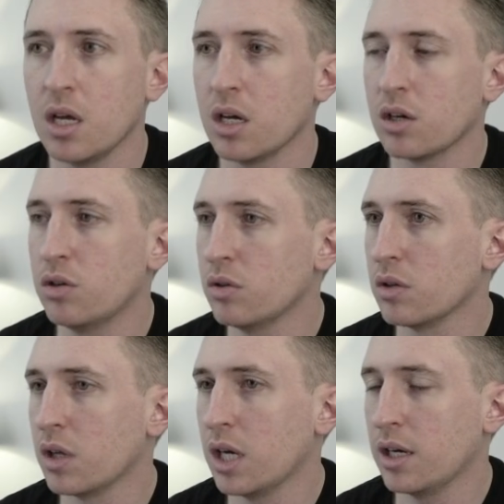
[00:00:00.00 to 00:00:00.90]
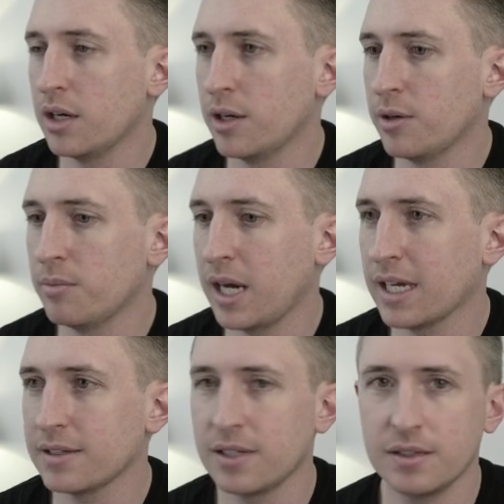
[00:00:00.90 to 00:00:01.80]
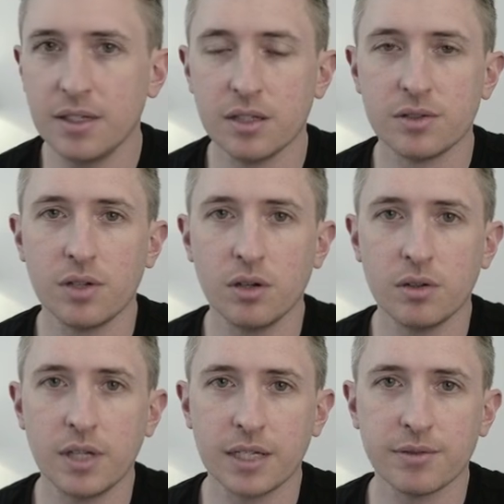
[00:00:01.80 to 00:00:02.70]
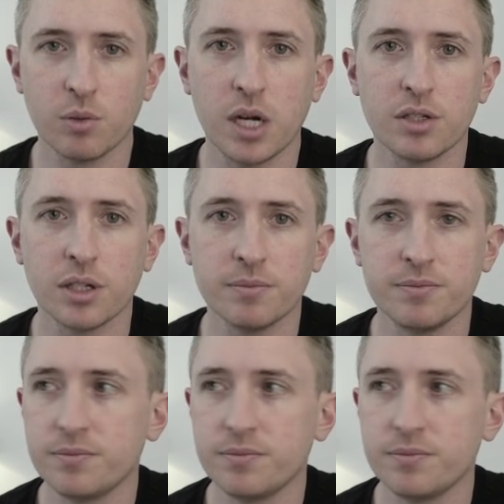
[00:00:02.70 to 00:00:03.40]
Cool. I guess that's it. So thanks for watching.